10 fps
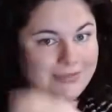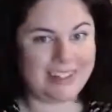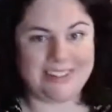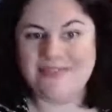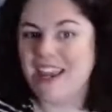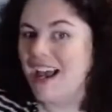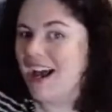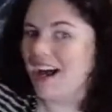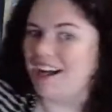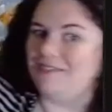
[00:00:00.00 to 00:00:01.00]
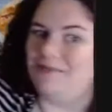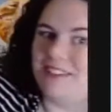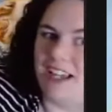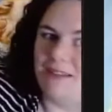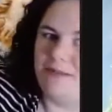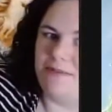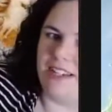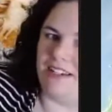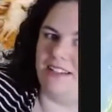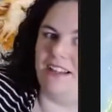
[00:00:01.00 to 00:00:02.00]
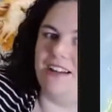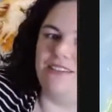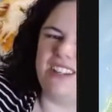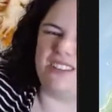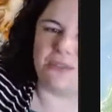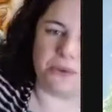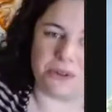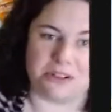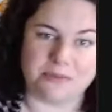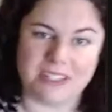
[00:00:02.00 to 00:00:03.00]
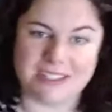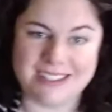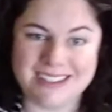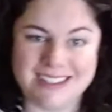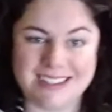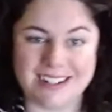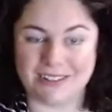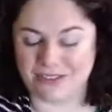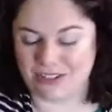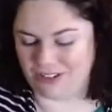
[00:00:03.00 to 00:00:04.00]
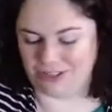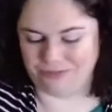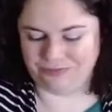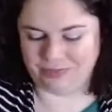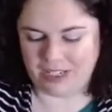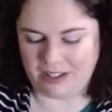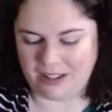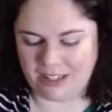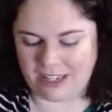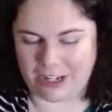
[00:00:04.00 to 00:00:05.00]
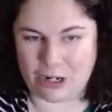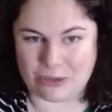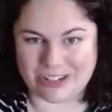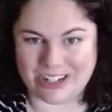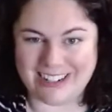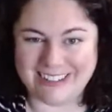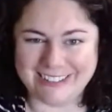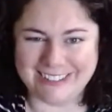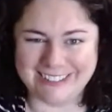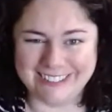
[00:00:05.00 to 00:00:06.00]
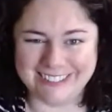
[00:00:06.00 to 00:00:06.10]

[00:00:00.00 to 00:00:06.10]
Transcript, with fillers: Okay. Um, so I've been painting a lot of like floral pieces and stuff too, and oceans,